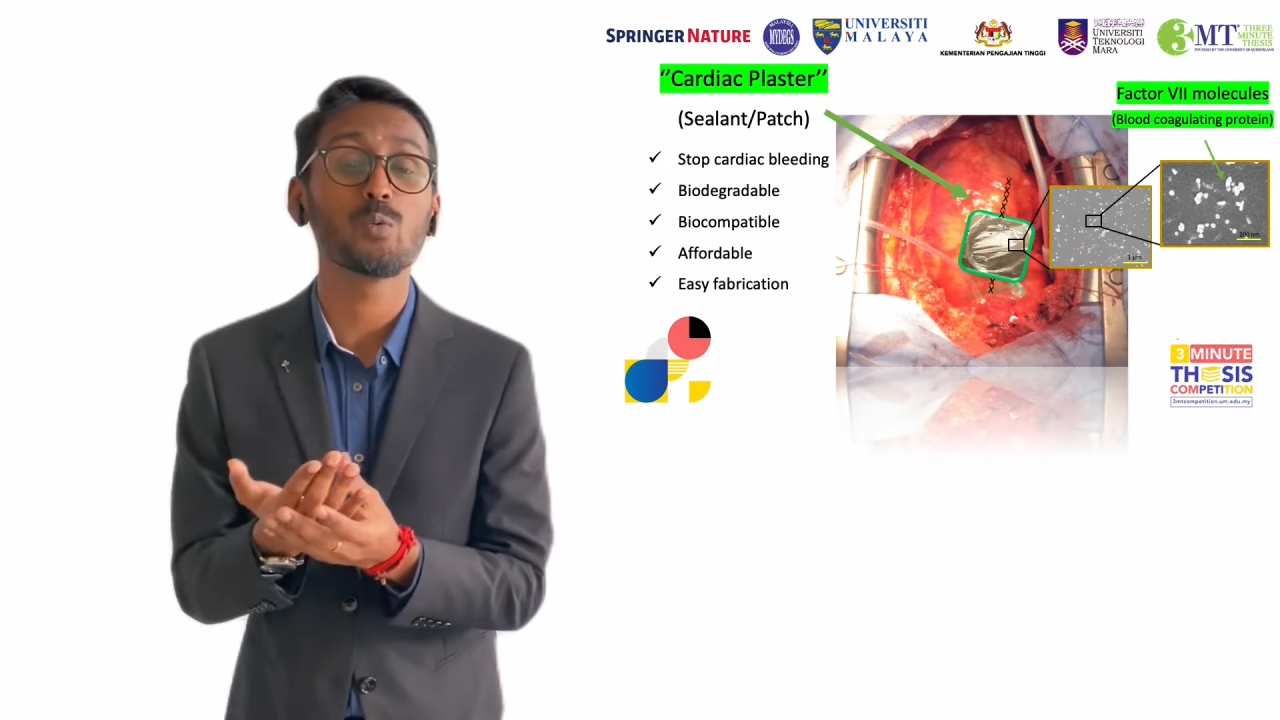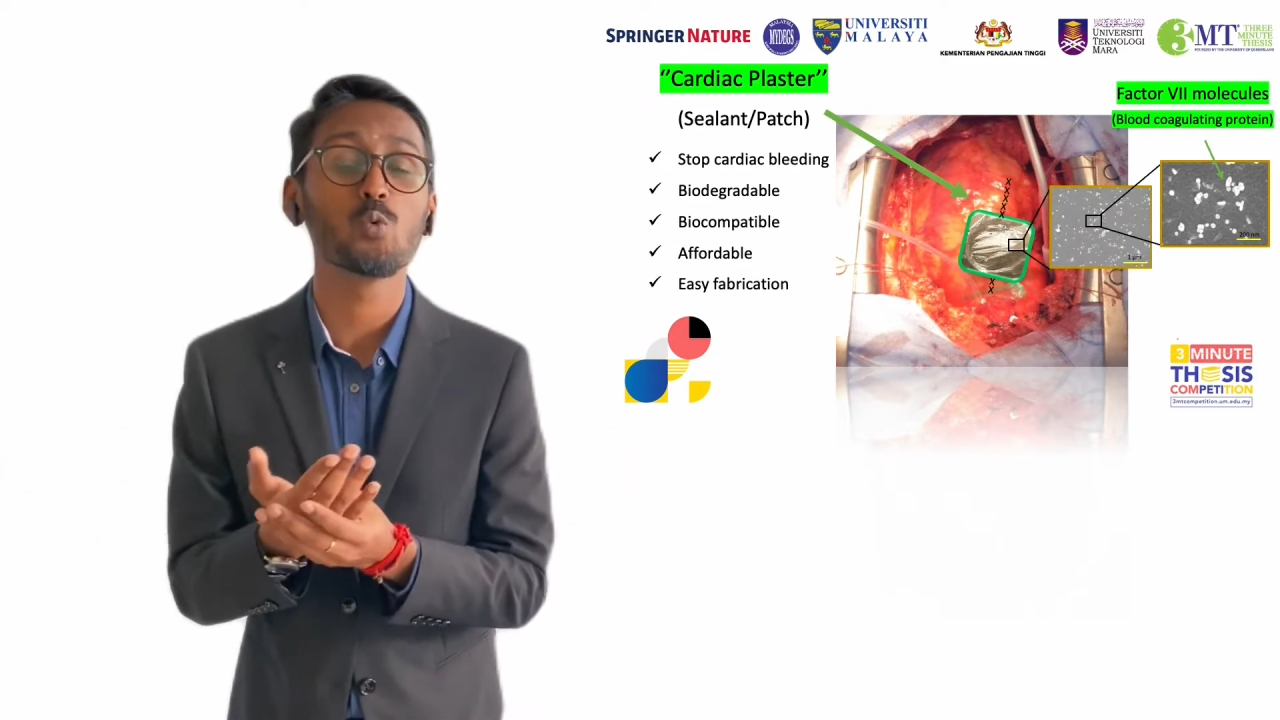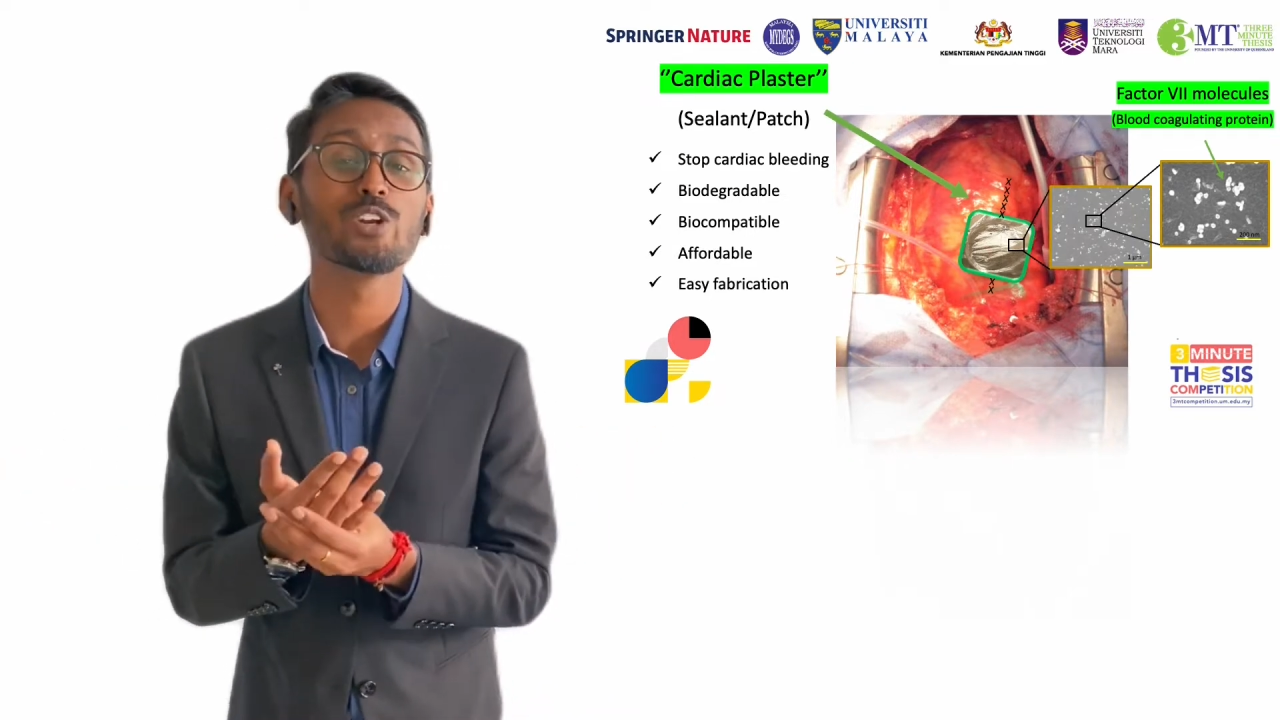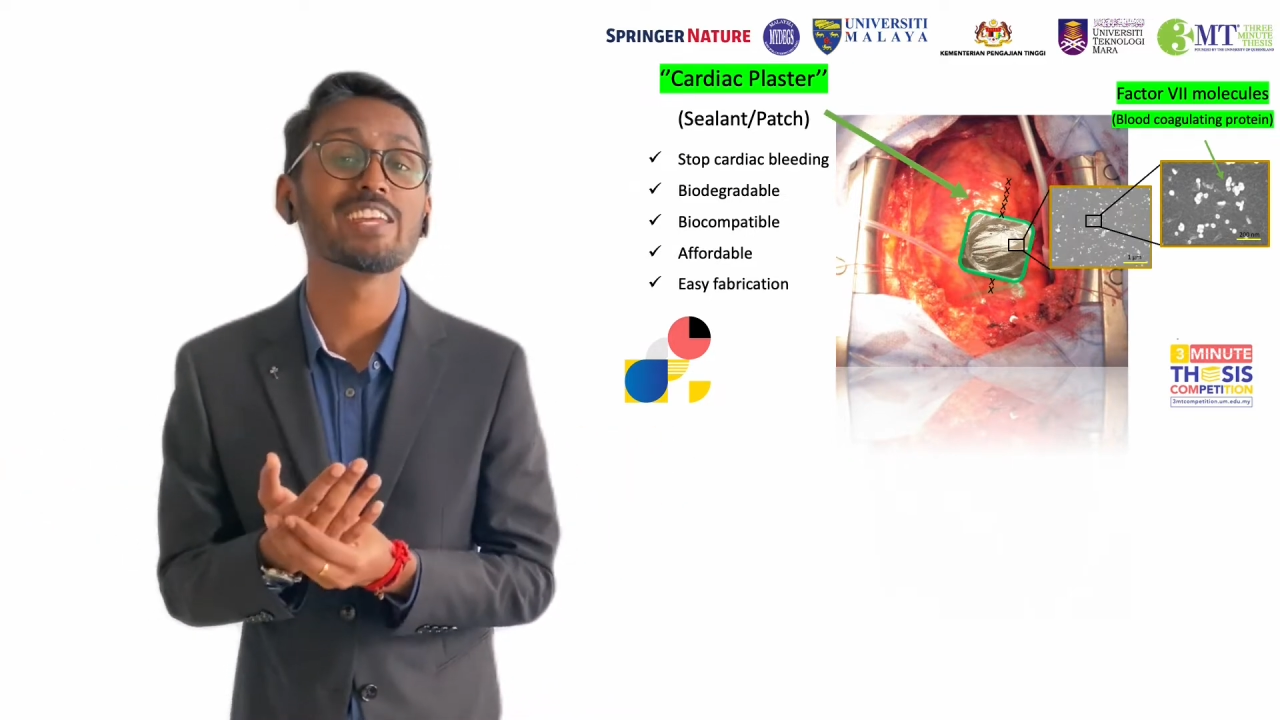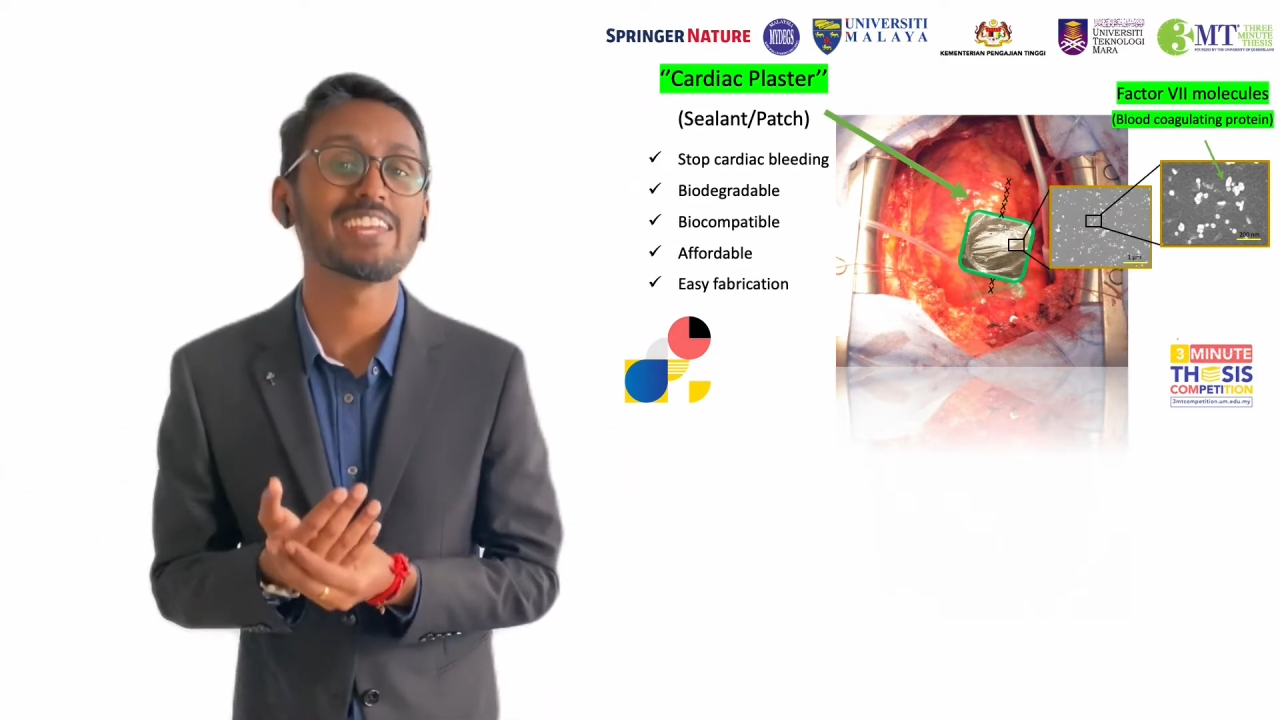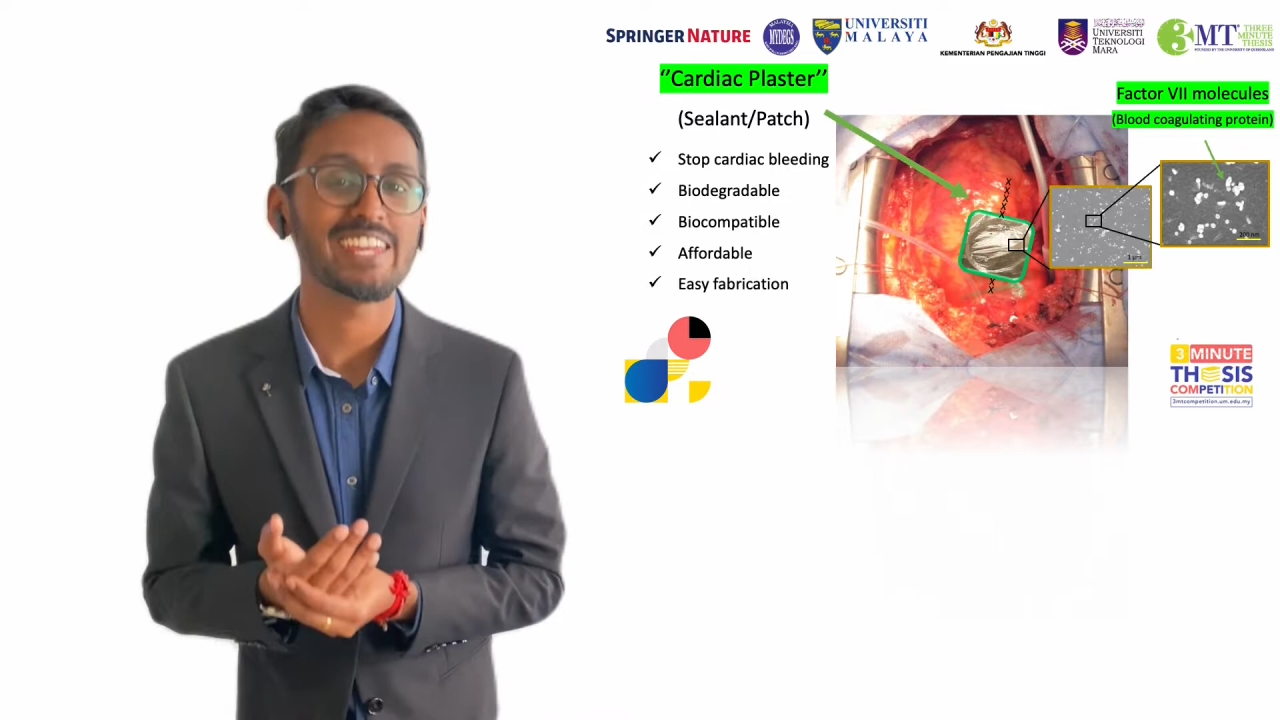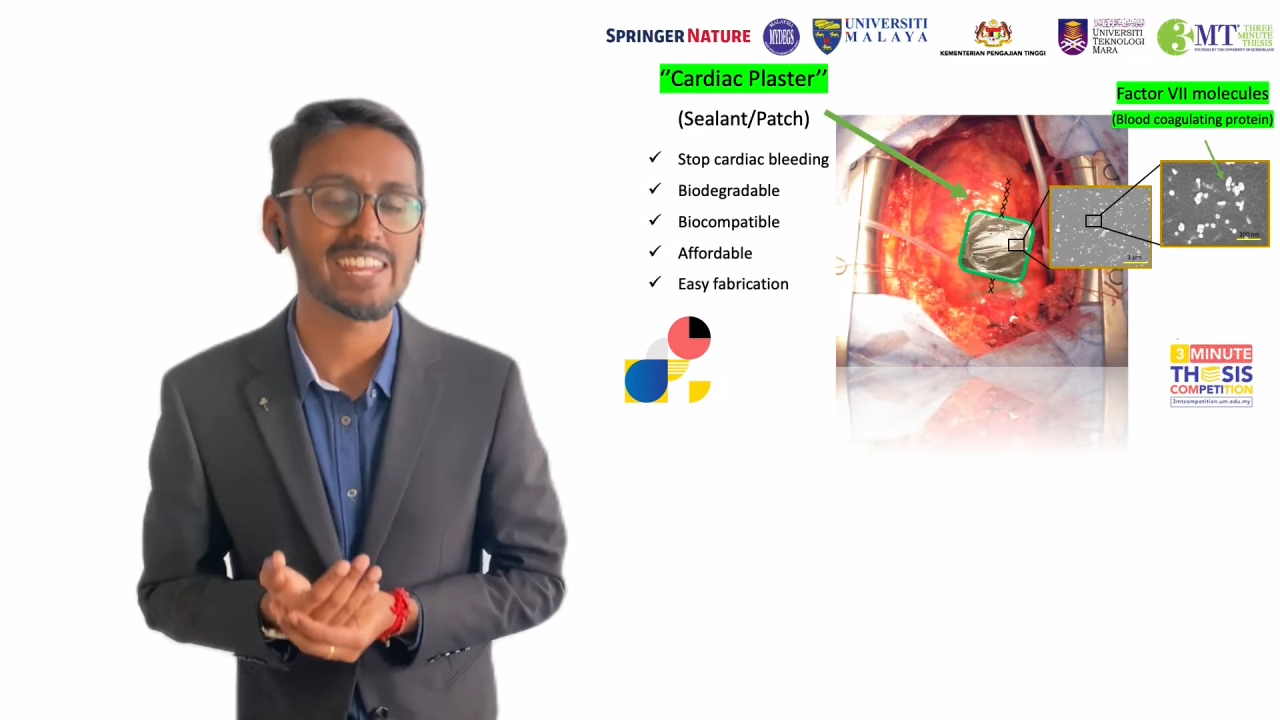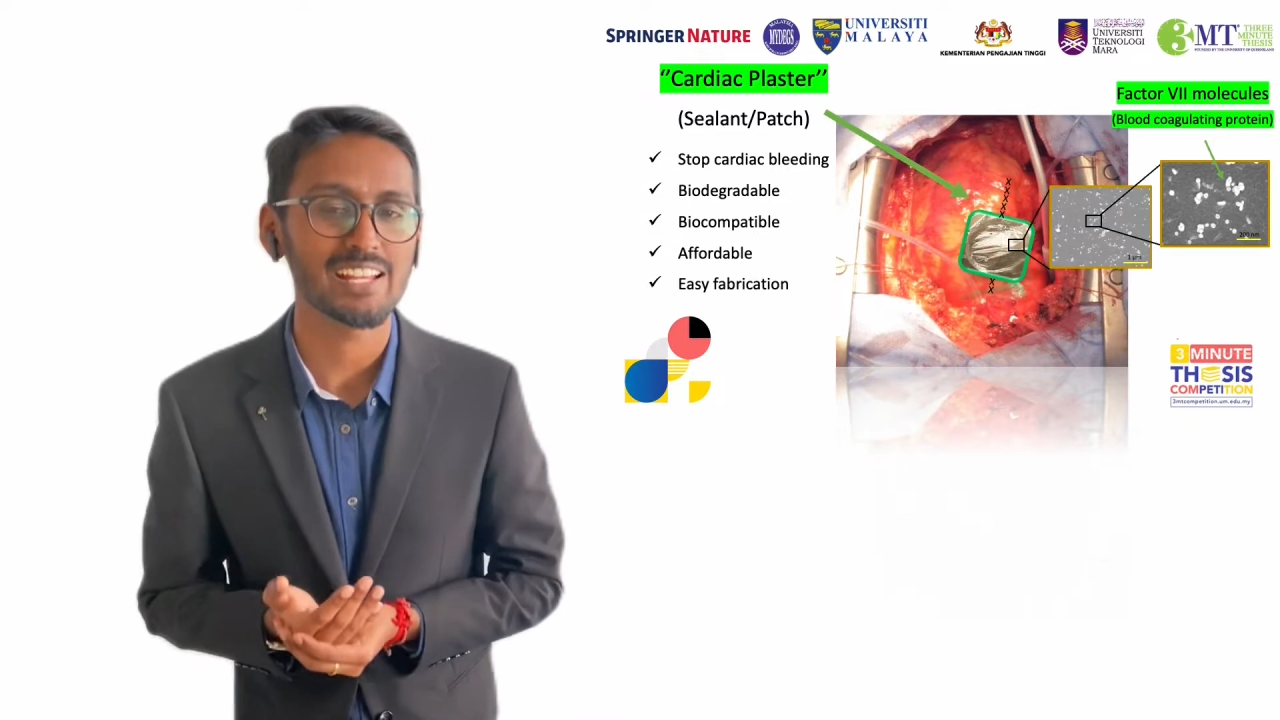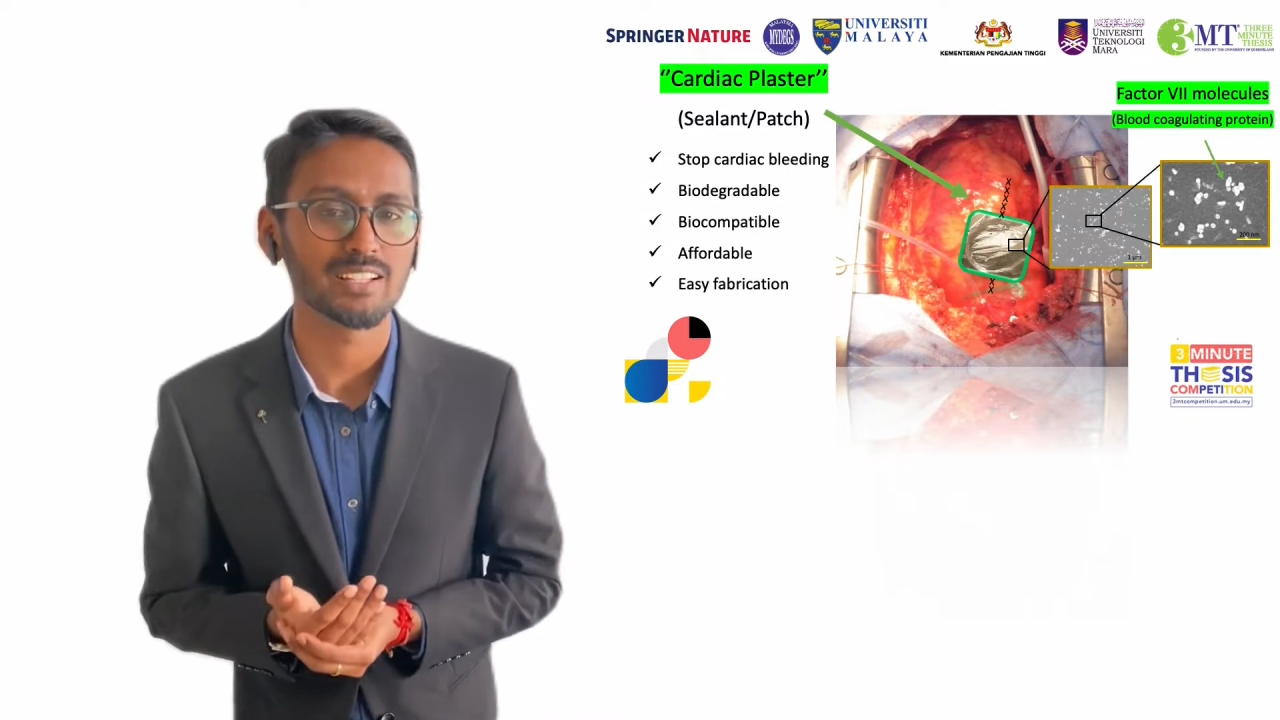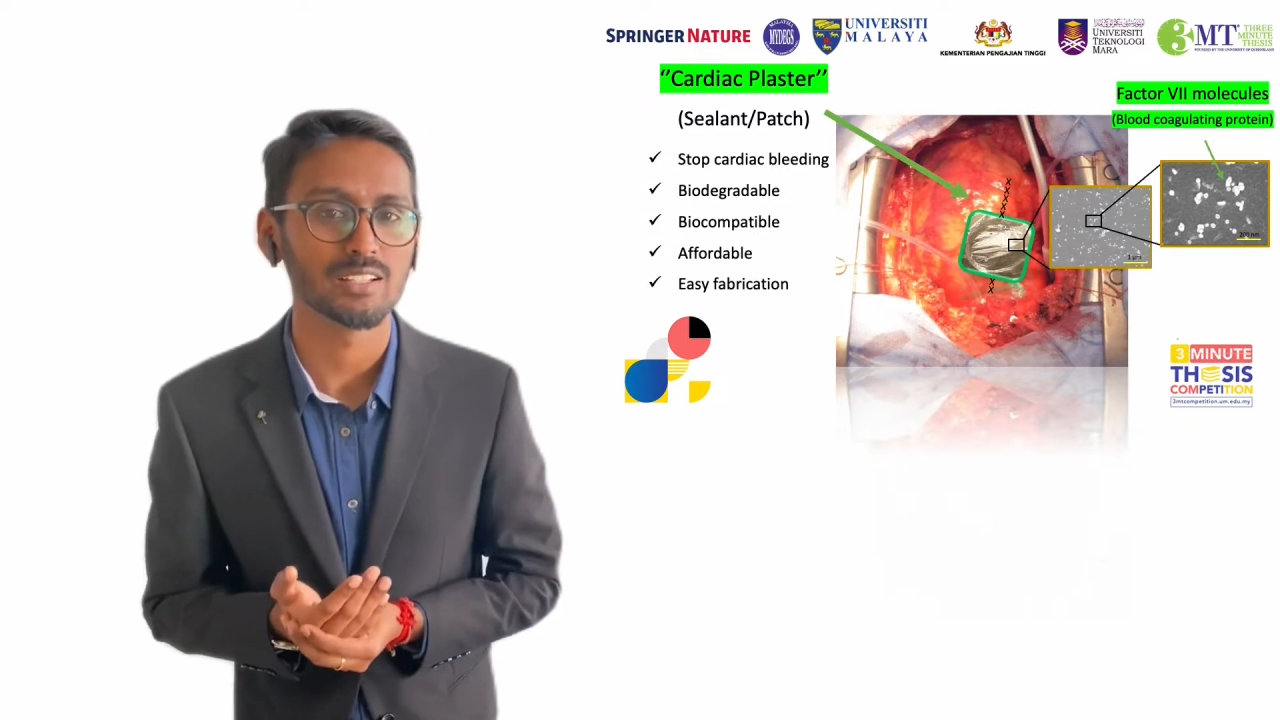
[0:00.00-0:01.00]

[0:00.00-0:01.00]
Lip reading: wound heal.